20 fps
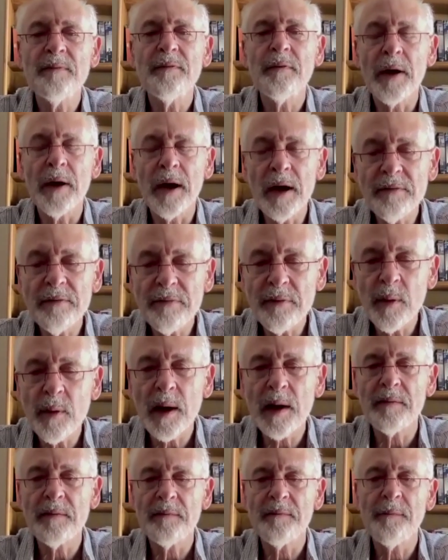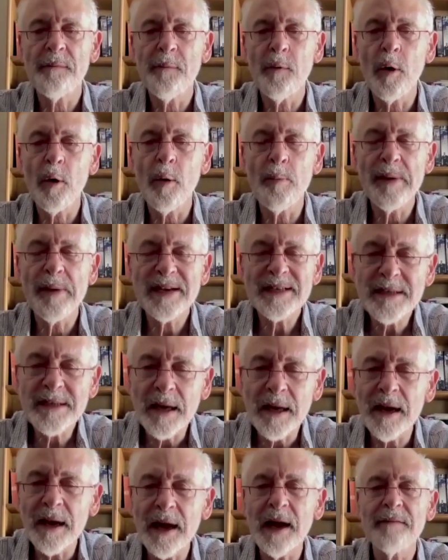for everyone, for a better
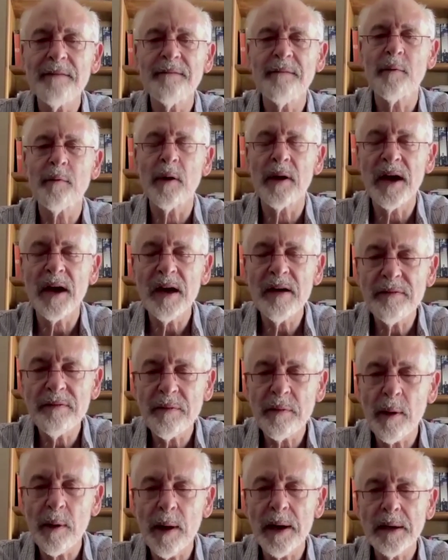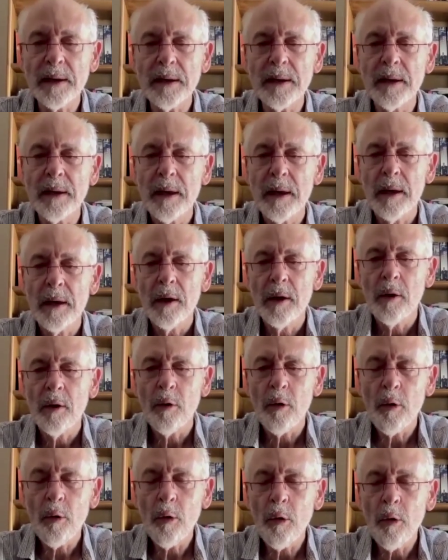life for everyone?
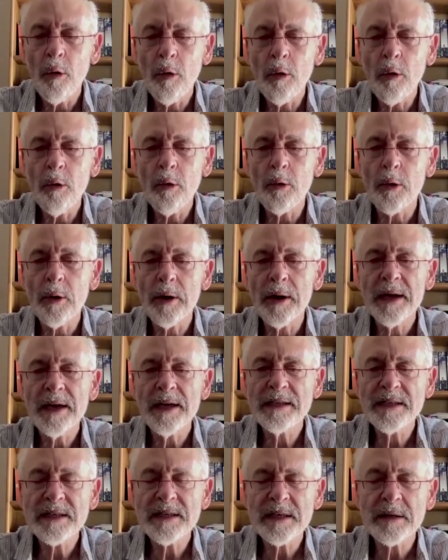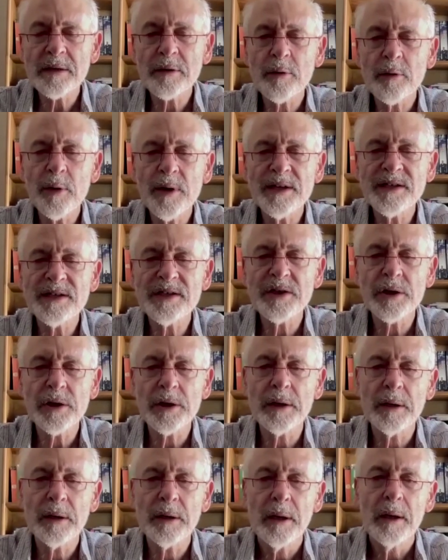Or is it a
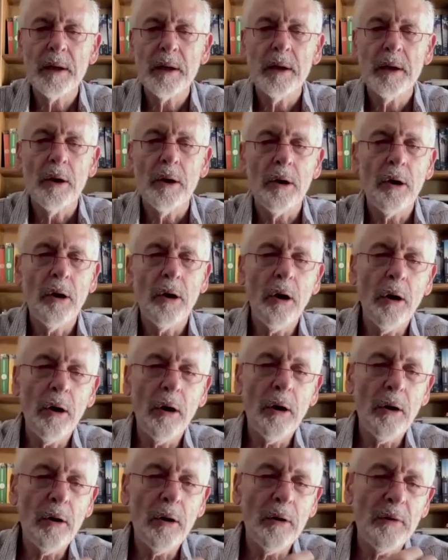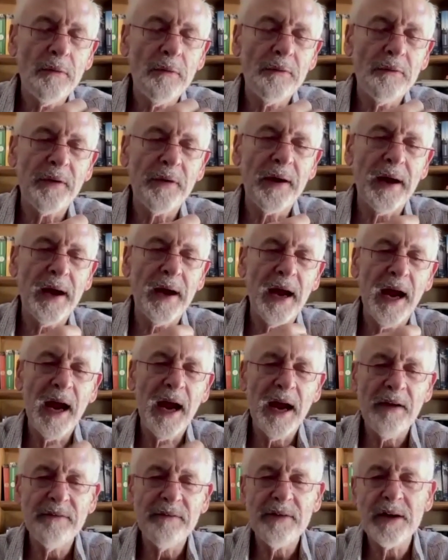question of
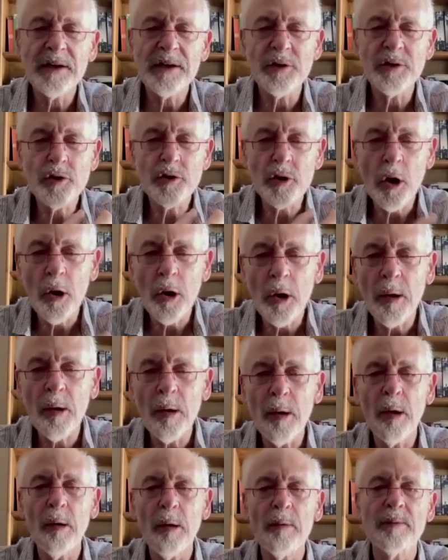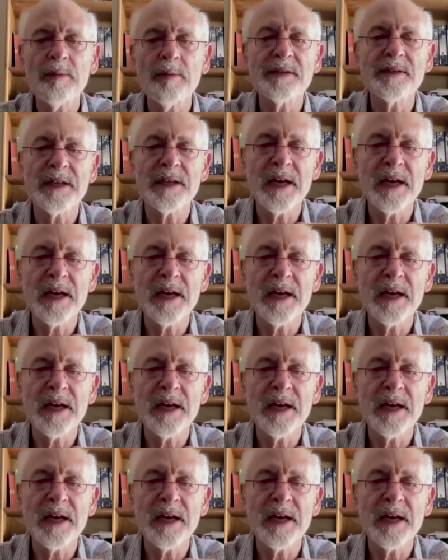having jobs,